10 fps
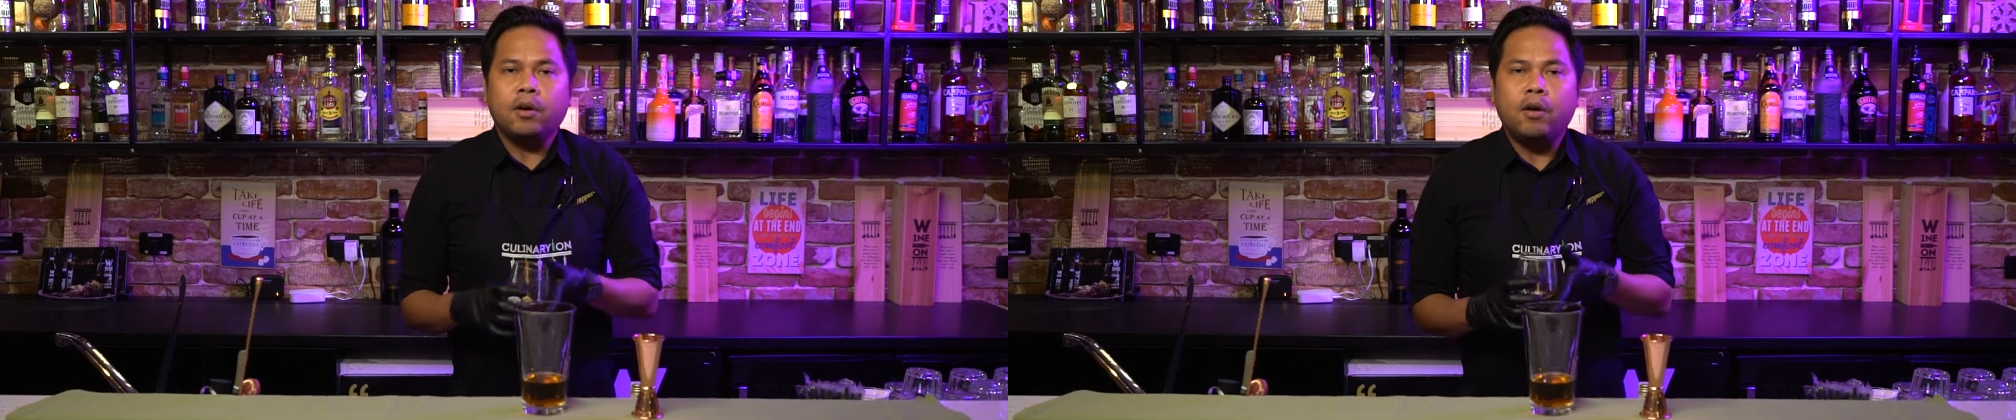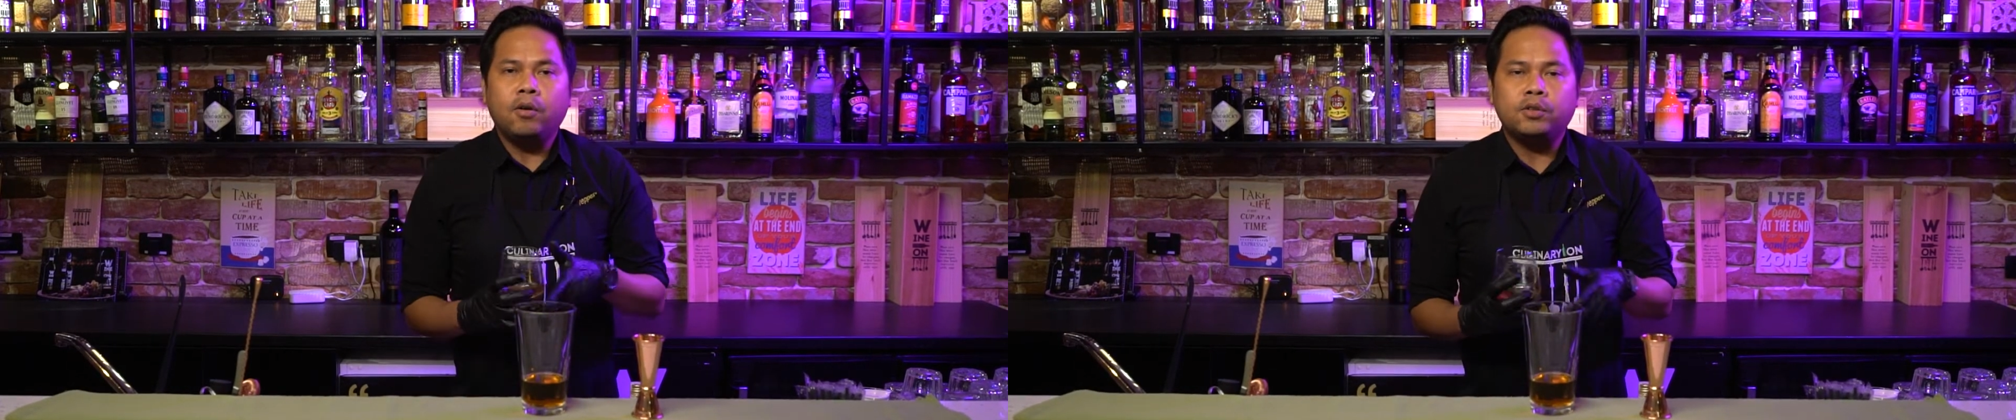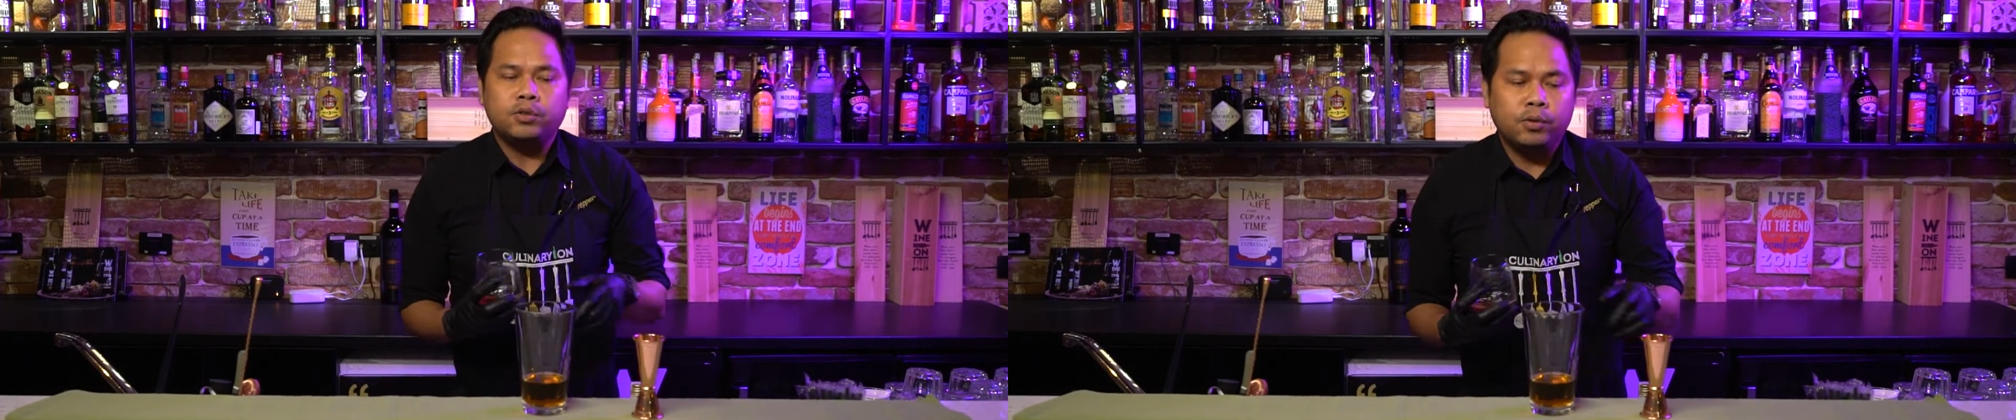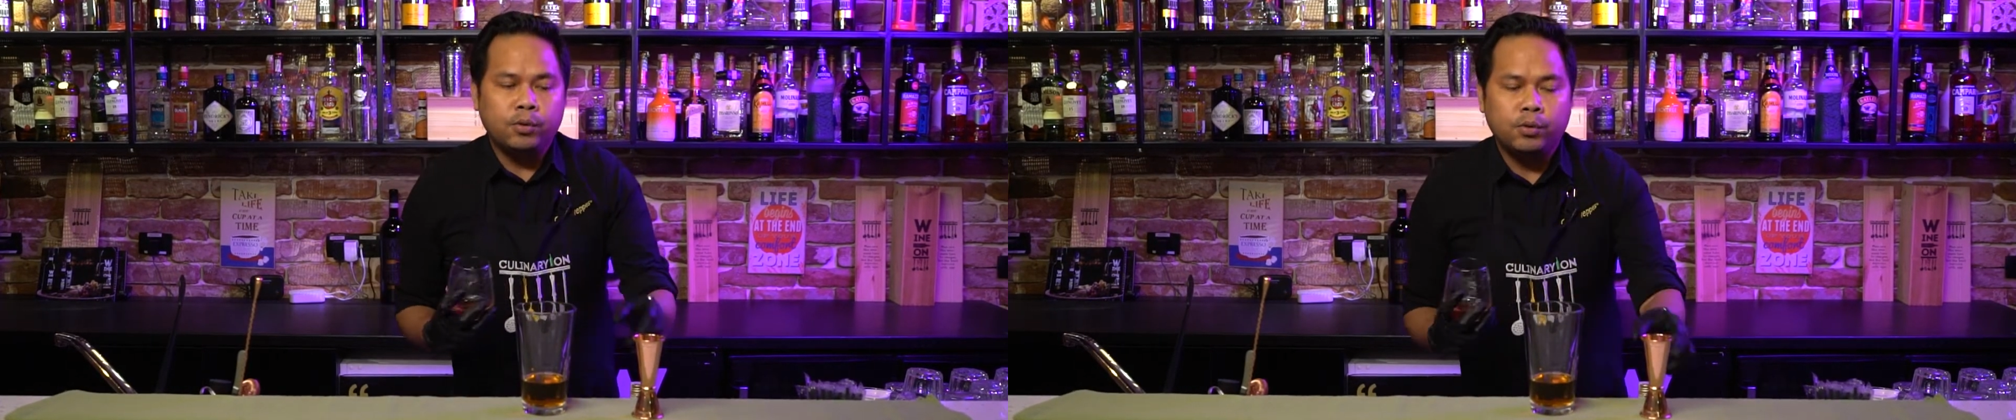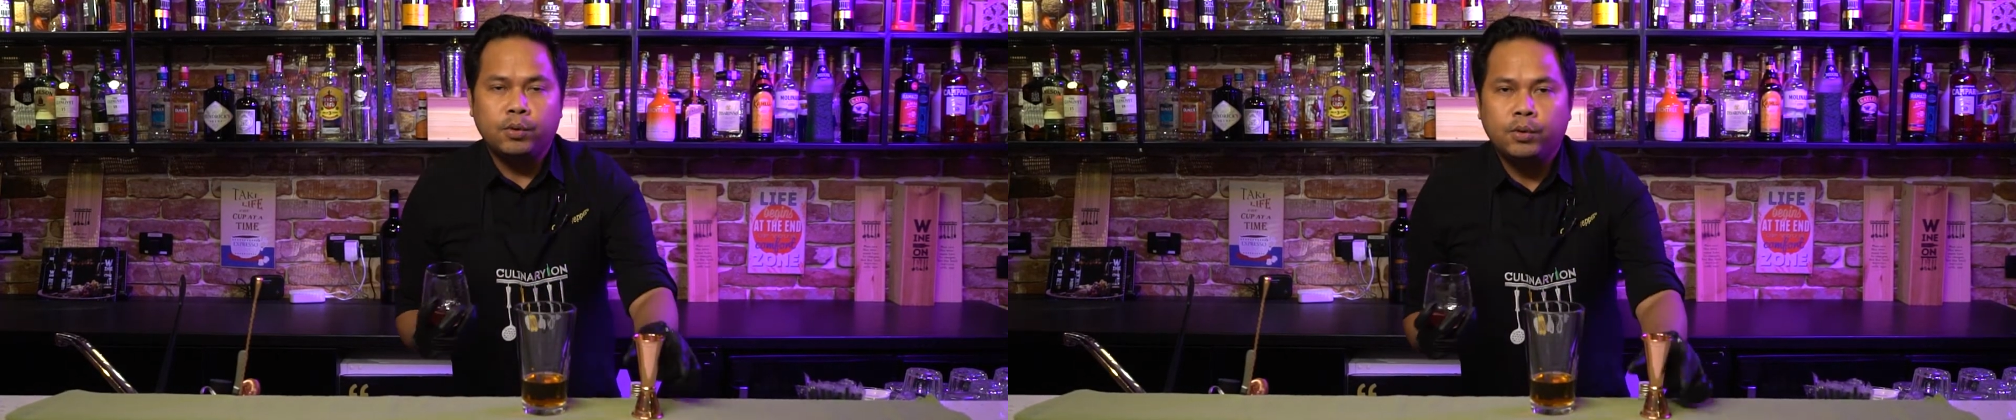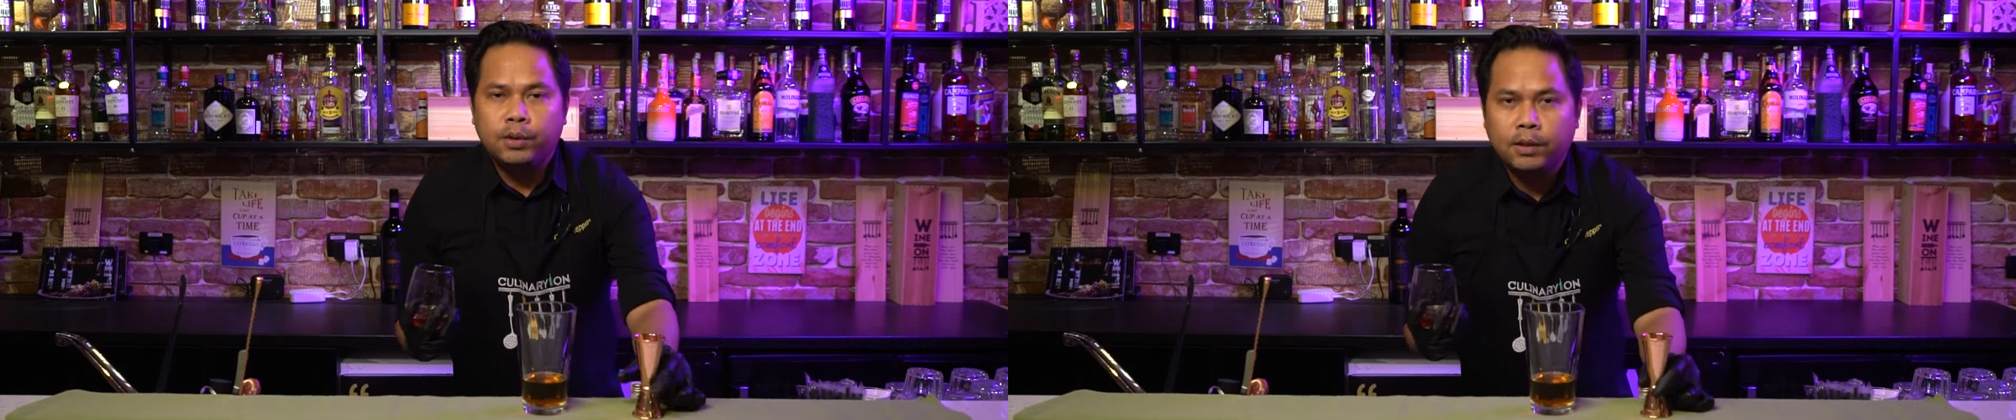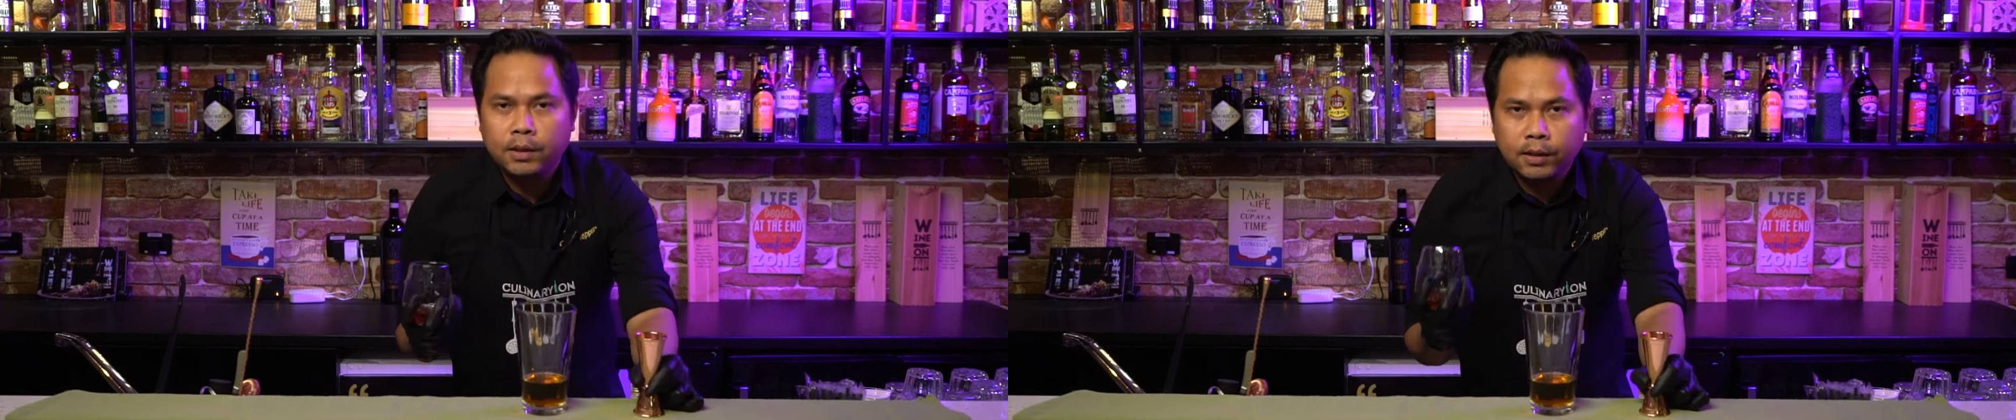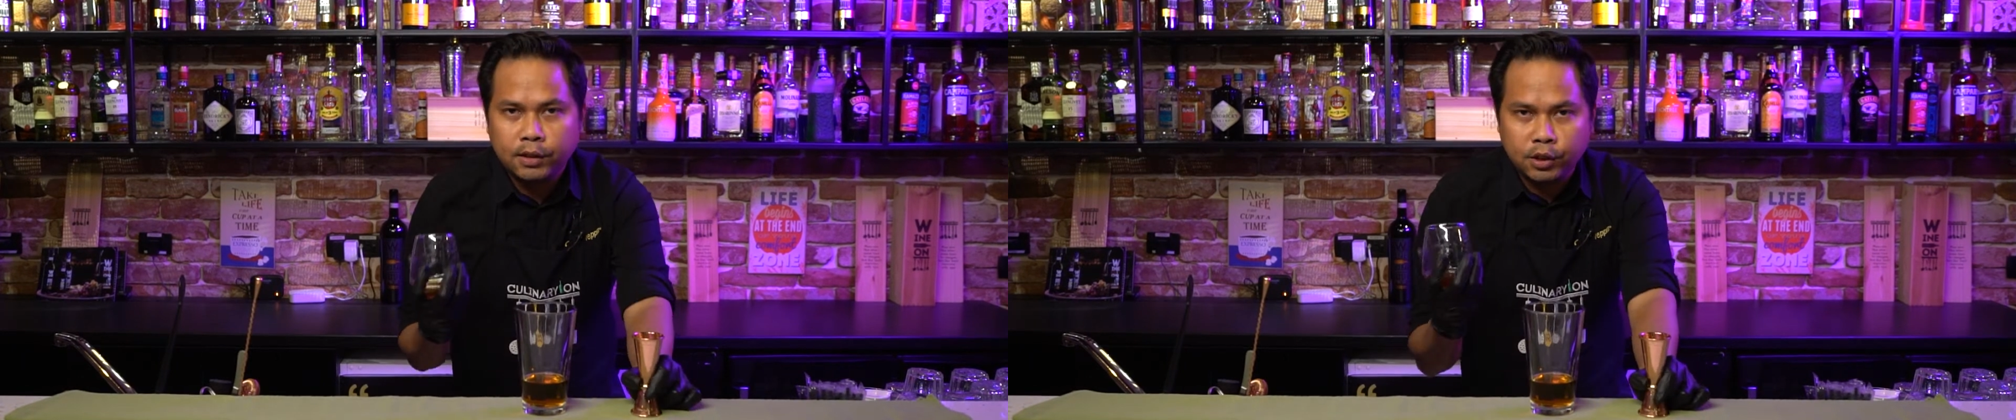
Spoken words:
also the